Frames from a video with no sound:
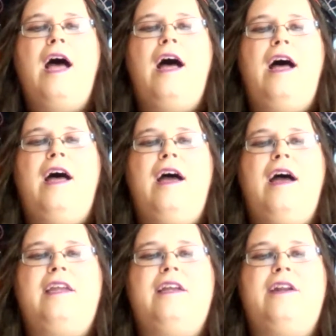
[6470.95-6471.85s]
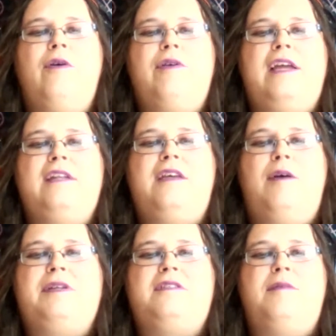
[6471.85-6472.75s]
Uh, you know, okay,
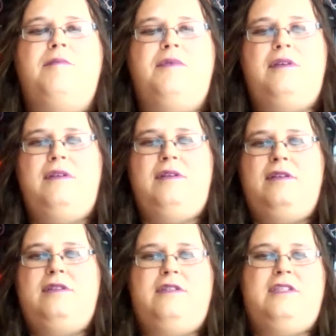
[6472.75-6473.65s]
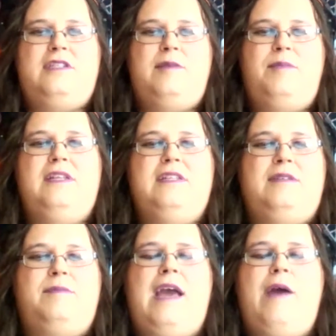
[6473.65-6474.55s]
tummy symbols,
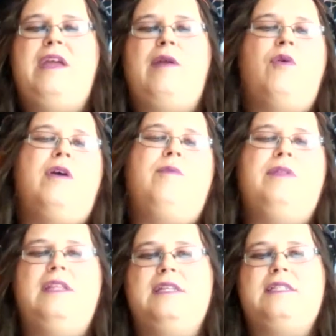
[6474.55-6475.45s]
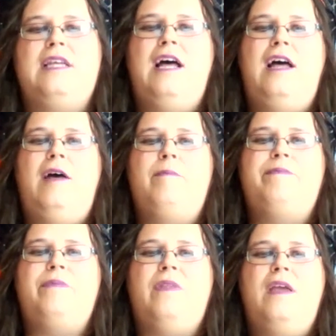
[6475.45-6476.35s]
symbolism. Yeah, we can work with this. Um,